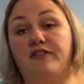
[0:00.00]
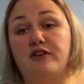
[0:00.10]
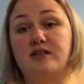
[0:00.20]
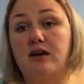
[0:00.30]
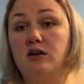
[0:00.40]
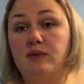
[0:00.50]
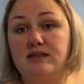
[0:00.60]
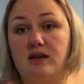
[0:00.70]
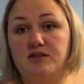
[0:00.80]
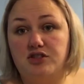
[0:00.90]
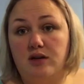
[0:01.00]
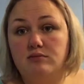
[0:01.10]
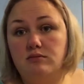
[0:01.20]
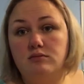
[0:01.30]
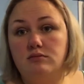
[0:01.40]
first I cook my sausage up,
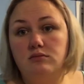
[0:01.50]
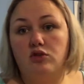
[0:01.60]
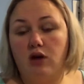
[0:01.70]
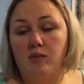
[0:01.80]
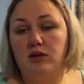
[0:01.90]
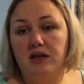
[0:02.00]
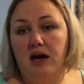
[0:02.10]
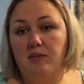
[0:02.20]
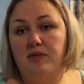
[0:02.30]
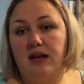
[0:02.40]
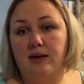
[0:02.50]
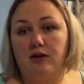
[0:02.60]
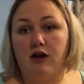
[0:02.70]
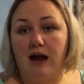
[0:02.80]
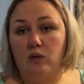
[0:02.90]
crumble it up, then I
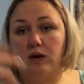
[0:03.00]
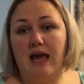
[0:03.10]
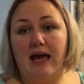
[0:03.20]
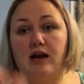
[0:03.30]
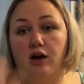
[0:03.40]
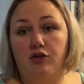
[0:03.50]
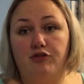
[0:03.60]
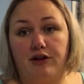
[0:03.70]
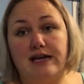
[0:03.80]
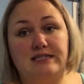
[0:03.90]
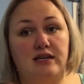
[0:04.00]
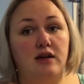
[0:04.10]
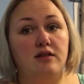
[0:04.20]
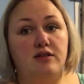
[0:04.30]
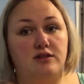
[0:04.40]
crack 1 egg over it,
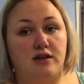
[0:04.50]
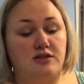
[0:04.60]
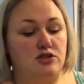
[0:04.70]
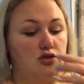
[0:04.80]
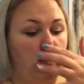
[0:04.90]
the sausage